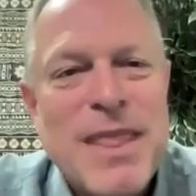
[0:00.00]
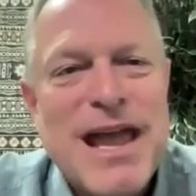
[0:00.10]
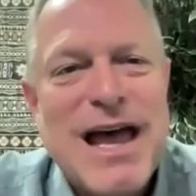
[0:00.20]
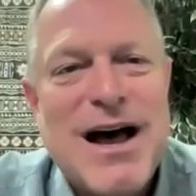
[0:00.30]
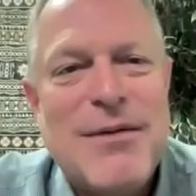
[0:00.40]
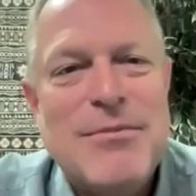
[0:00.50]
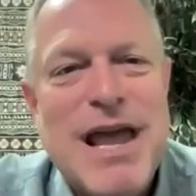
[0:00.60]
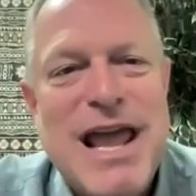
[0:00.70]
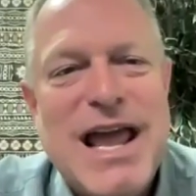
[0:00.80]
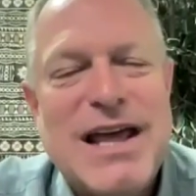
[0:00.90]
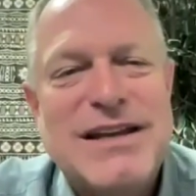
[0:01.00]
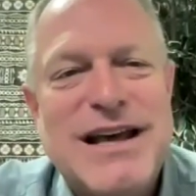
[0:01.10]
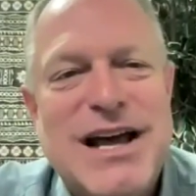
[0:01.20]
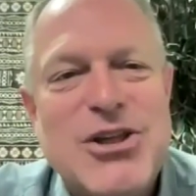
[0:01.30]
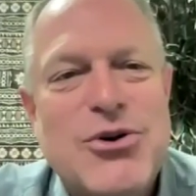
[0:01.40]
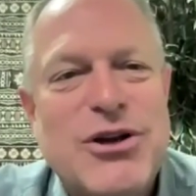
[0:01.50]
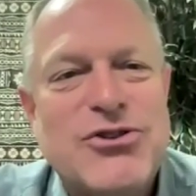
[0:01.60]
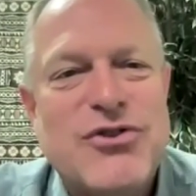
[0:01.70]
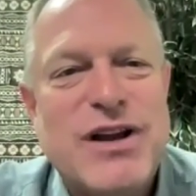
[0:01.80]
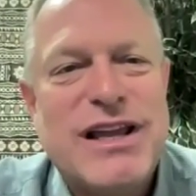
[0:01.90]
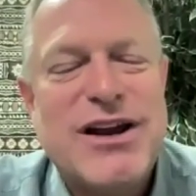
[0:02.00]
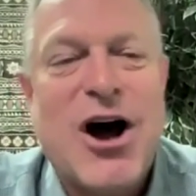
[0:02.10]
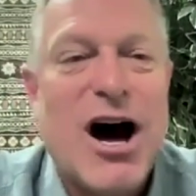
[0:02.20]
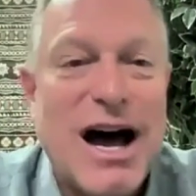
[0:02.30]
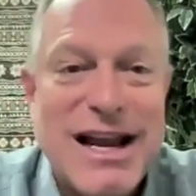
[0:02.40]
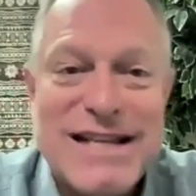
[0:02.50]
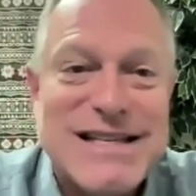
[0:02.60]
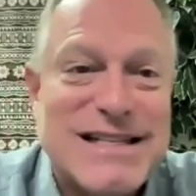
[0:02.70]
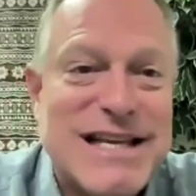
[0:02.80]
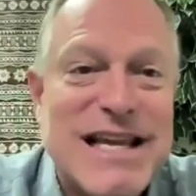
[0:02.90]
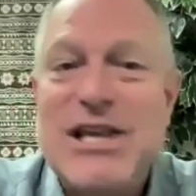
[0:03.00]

and you can drink it hot as a tea.